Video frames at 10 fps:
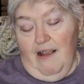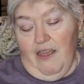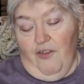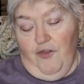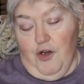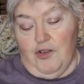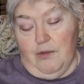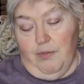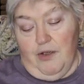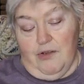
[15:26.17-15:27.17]
the first
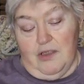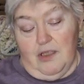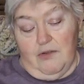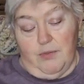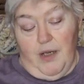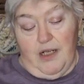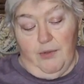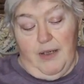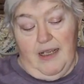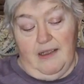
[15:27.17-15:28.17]
appearance of
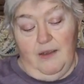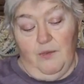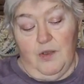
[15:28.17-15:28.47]
Spider-Man,